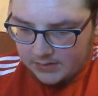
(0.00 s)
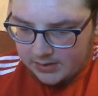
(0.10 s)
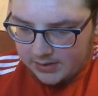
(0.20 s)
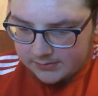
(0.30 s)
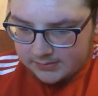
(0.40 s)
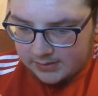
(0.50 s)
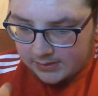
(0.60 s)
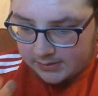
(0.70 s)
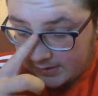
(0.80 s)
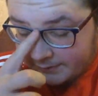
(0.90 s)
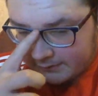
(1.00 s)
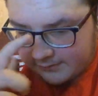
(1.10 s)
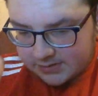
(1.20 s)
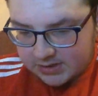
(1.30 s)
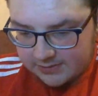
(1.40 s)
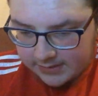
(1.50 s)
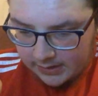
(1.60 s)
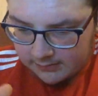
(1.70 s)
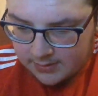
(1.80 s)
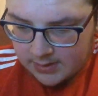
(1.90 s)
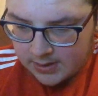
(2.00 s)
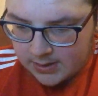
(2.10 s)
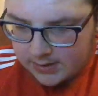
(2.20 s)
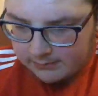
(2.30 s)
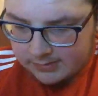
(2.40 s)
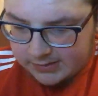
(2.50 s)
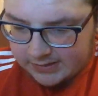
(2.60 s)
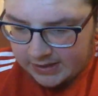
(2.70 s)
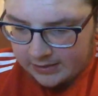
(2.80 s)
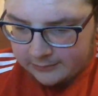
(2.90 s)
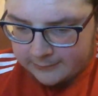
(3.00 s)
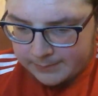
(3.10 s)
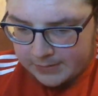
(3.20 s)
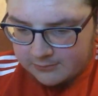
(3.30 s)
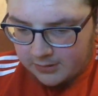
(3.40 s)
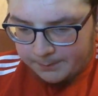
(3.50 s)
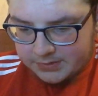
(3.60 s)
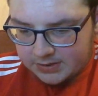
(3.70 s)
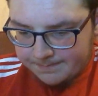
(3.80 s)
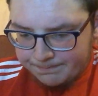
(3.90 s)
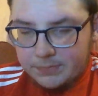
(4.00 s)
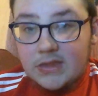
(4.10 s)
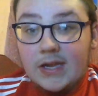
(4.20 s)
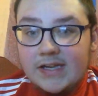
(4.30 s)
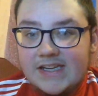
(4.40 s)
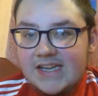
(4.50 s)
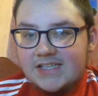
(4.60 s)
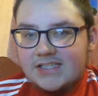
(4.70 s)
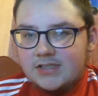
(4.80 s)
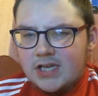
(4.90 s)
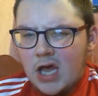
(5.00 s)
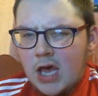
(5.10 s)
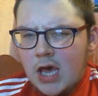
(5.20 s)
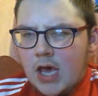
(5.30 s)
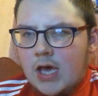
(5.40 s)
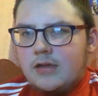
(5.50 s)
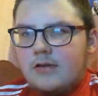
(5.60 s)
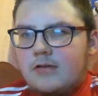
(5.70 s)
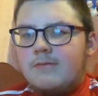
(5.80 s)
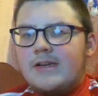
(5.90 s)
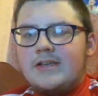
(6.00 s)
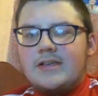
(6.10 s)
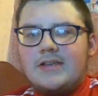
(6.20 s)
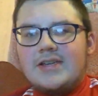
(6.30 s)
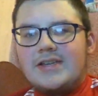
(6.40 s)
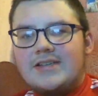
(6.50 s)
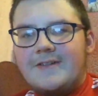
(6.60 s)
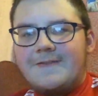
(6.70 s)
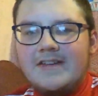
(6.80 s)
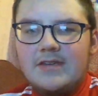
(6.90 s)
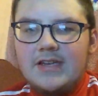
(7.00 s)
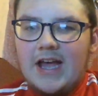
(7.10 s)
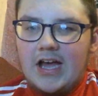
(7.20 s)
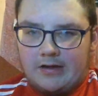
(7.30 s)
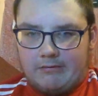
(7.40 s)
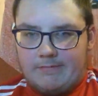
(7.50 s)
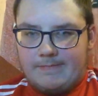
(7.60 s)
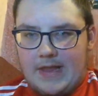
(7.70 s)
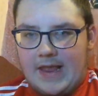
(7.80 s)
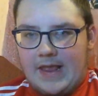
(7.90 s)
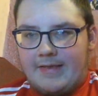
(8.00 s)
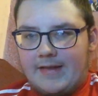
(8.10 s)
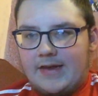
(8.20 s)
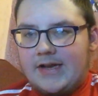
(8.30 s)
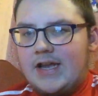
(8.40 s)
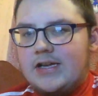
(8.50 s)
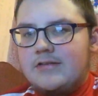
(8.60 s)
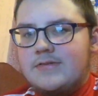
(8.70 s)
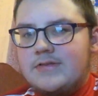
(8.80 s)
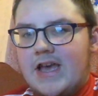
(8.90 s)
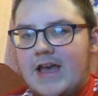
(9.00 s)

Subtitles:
He also, North Devon Grecian, here we go. I'm glad Lukaku's been dropped. Yes, because the thing with Lukaku is Lukaku's